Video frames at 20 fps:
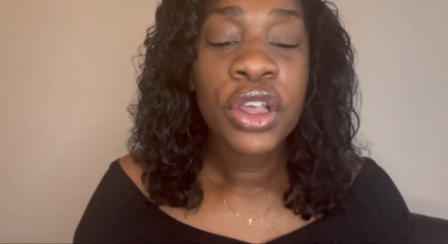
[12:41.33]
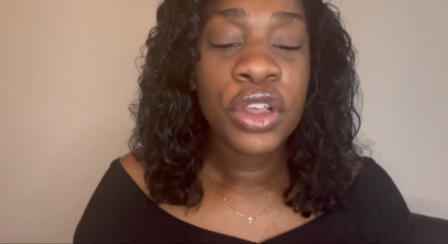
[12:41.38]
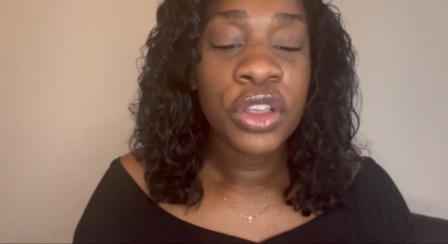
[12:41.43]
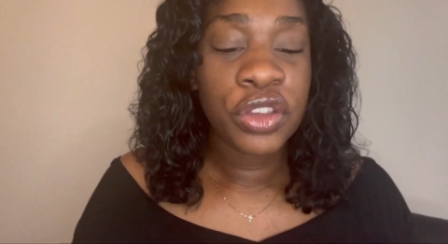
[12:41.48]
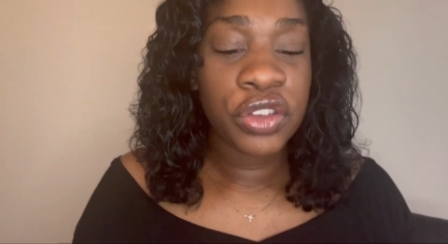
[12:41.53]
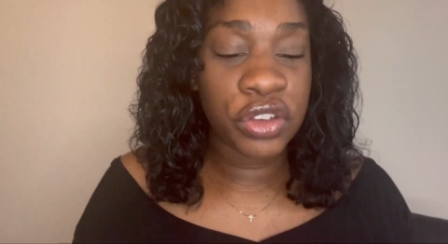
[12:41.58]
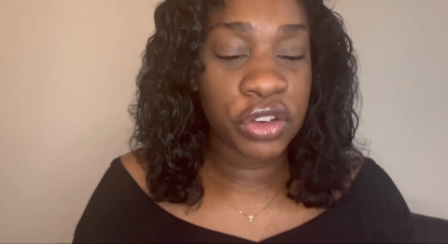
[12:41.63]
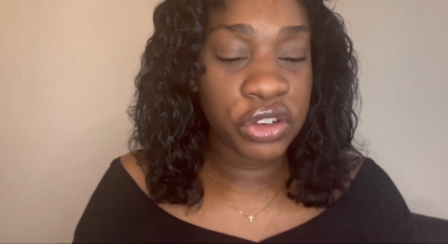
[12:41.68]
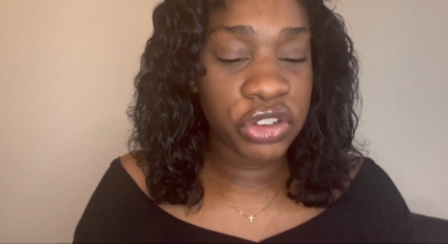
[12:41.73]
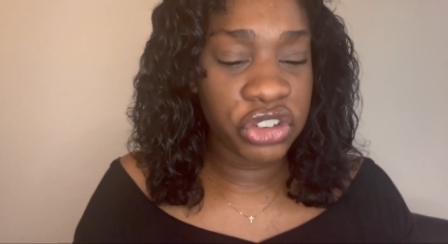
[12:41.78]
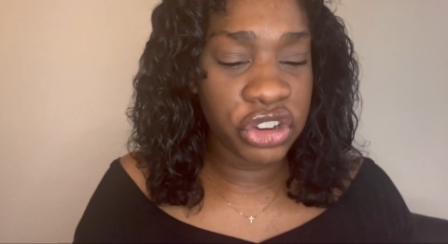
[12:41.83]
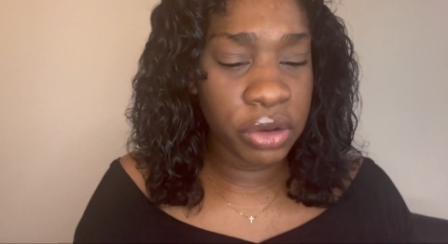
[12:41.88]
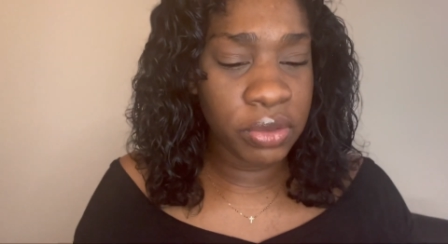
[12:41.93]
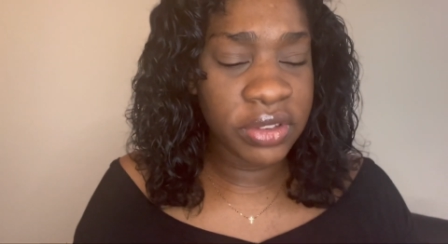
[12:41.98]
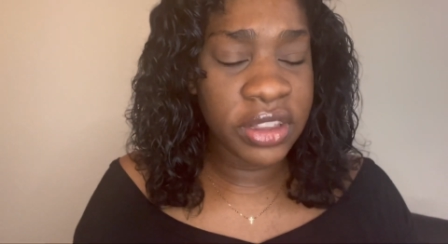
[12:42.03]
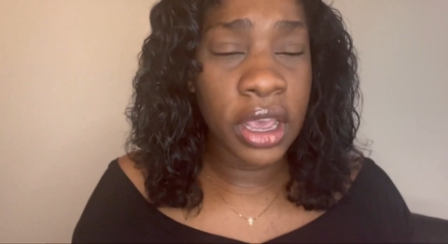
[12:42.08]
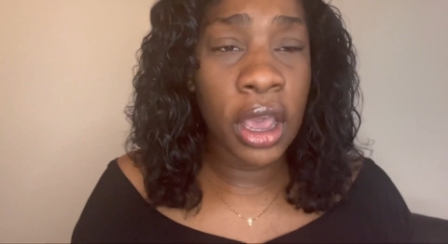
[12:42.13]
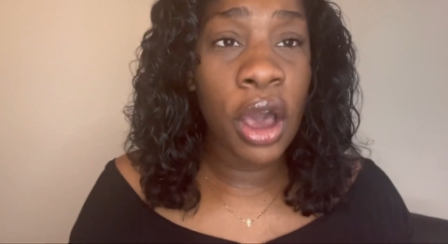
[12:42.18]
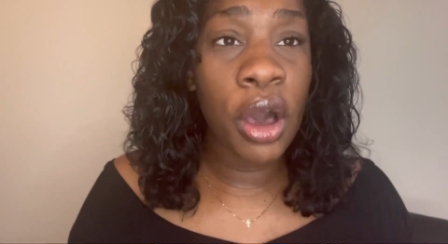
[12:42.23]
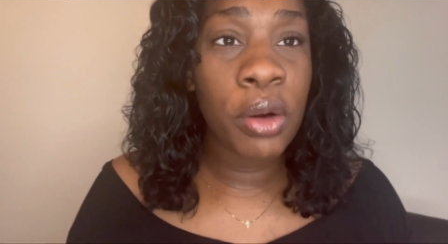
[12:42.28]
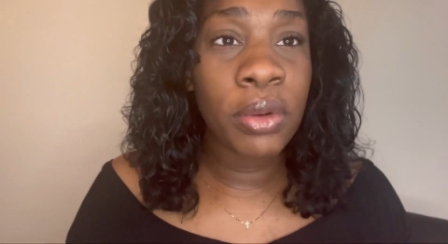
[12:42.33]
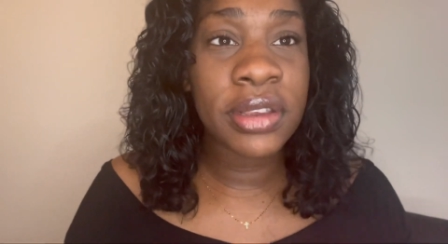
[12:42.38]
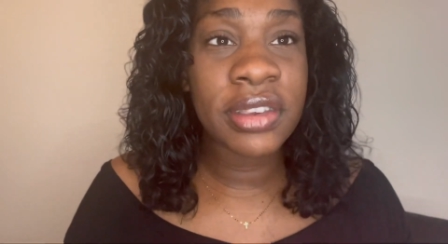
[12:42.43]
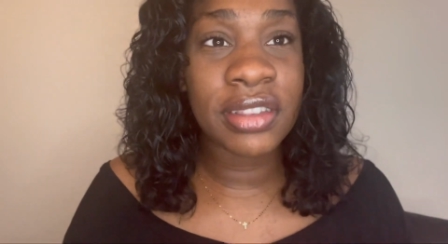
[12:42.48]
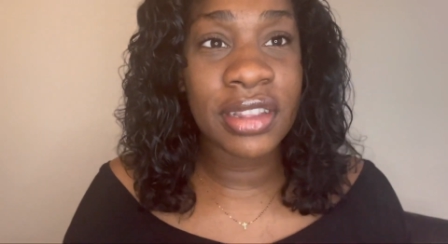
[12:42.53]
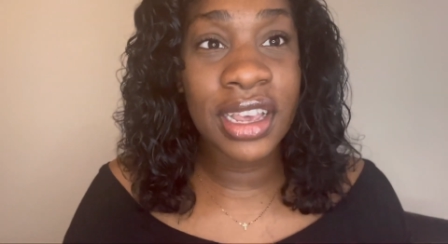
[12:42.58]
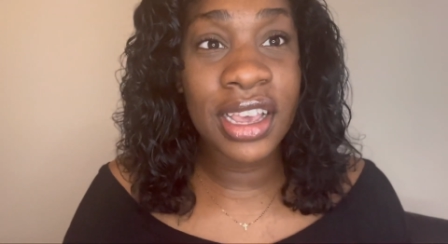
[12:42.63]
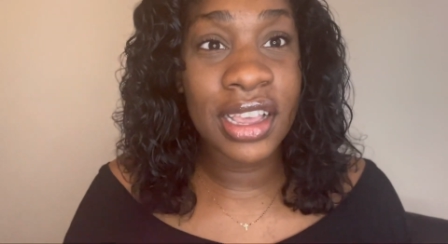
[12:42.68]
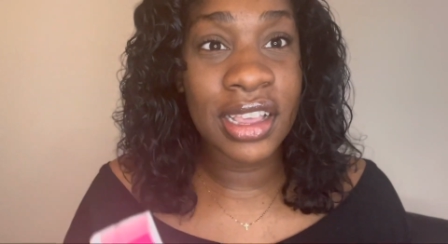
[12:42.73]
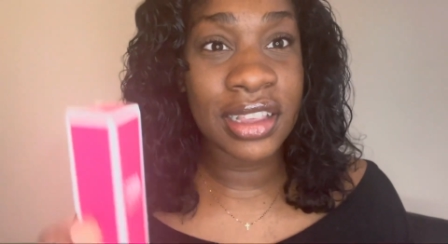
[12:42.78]
So she was like, oh, it's
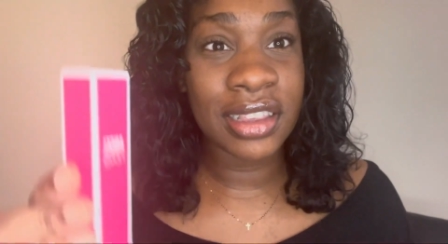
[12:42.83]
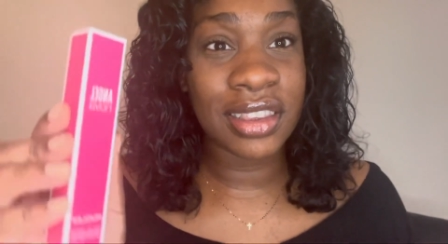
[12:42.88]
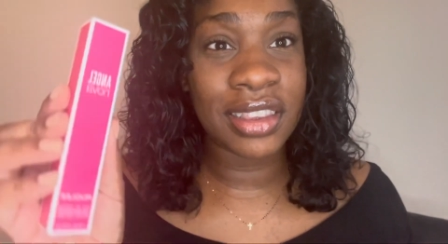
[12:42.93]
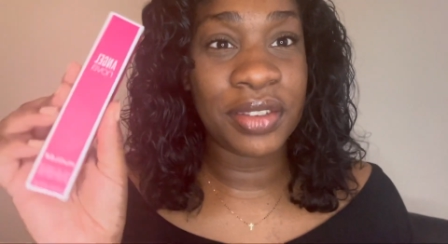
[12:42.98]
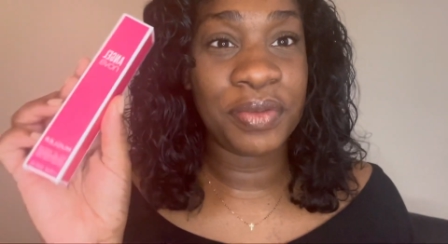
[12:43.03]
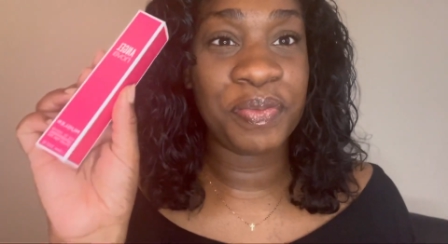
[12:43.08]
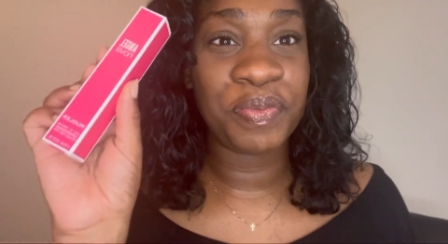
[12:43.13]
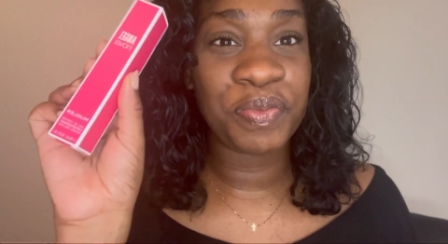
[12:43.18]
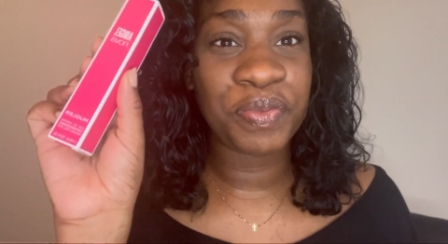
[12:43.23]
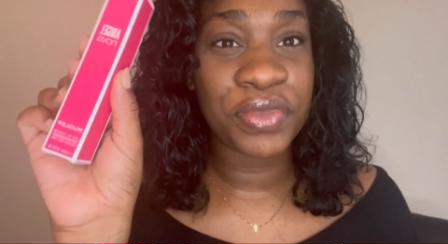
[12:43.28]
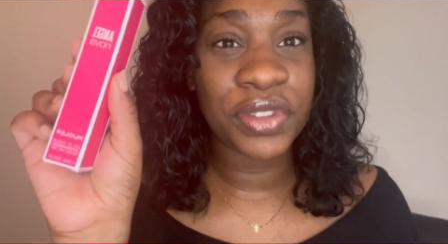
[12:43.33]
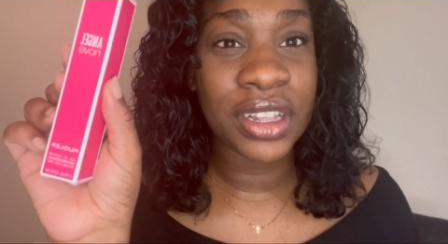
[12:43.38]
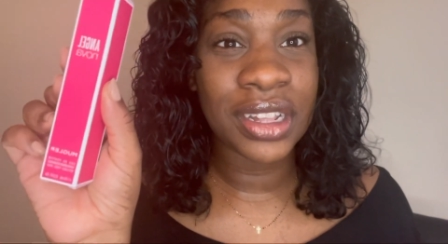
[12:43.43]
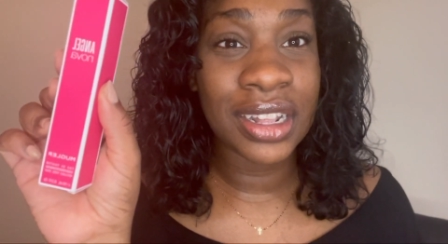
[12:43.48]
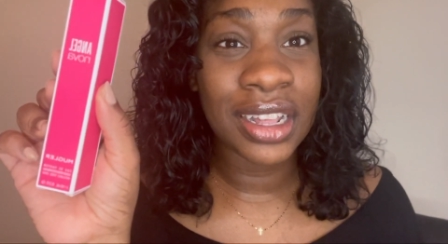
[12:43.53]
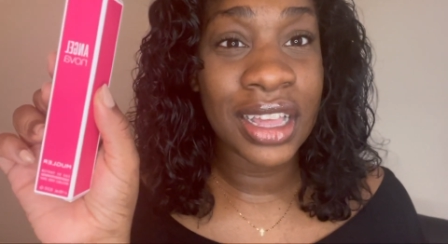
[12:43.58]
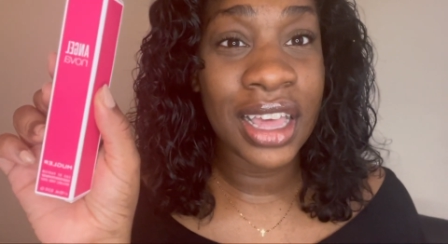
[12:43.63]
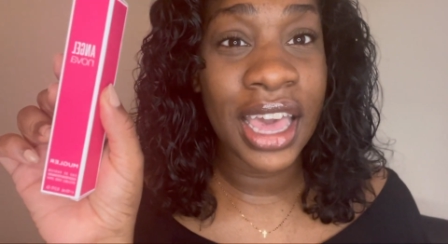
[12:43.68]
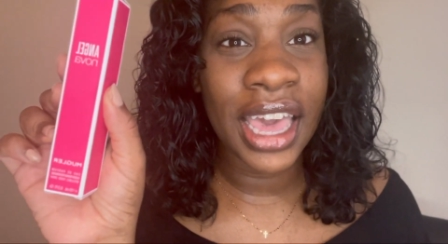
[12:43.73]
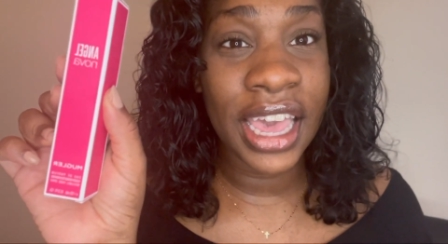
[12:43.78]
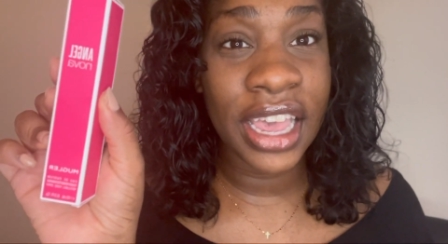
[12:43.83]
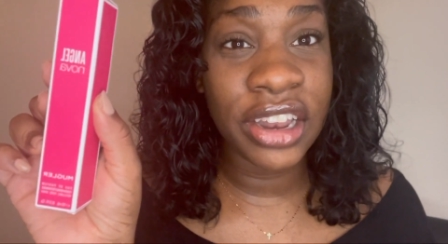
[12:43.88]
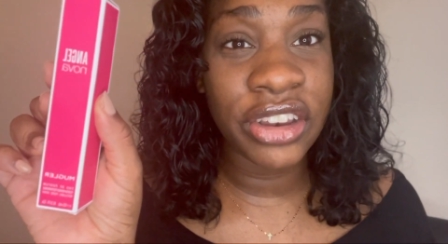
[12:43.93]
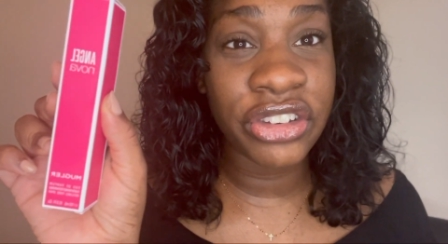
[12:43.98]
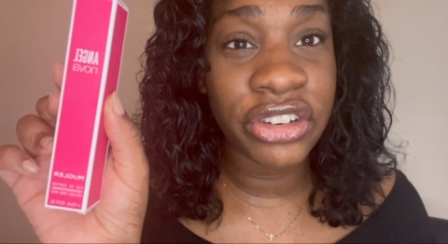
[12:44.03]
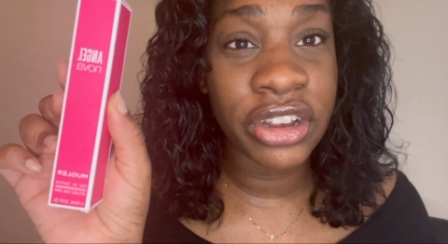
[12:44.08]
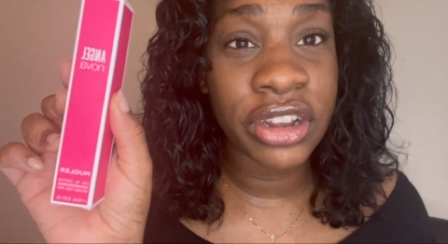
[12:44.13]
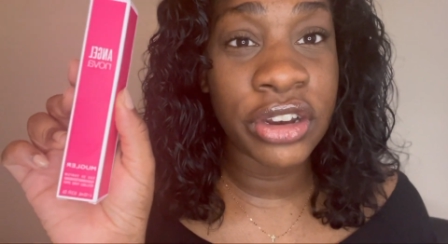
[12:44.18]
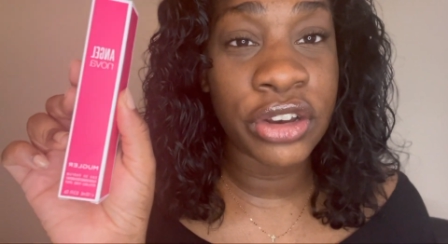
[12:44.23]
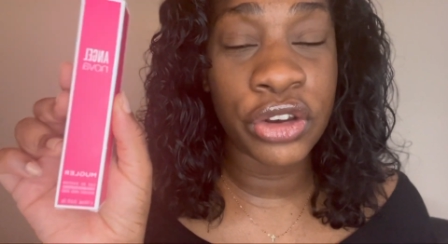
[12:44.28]
this
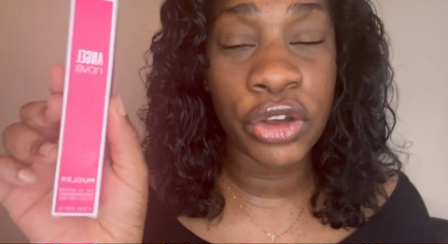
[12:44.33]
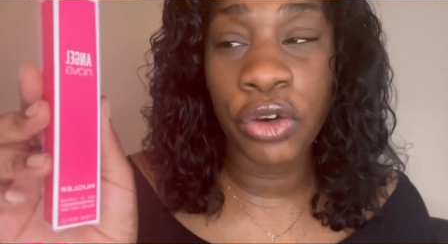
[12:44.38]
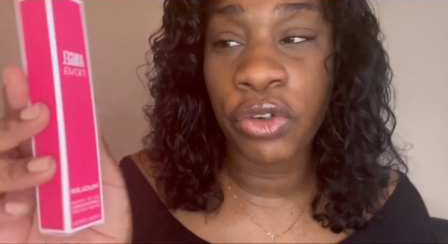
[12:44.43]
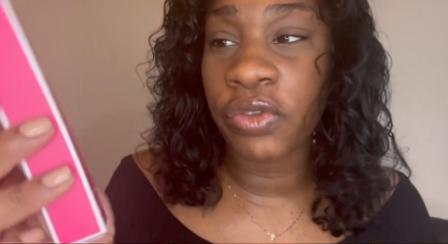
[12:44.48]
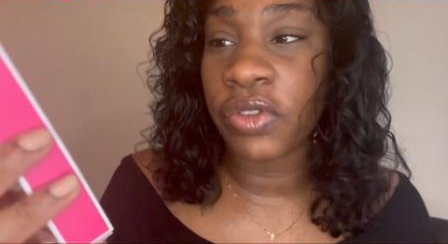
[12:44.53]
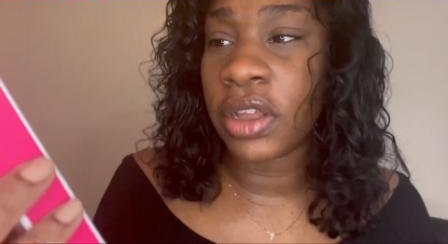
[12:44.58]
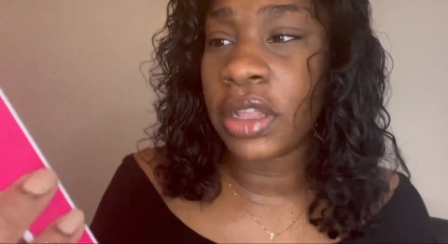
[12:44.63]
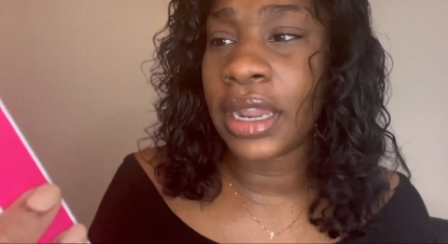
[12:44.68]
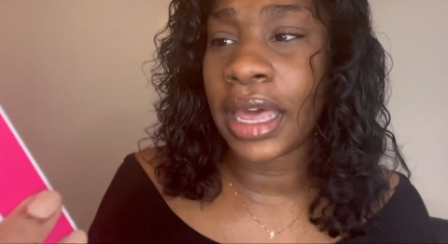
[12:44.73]
Angel Nova.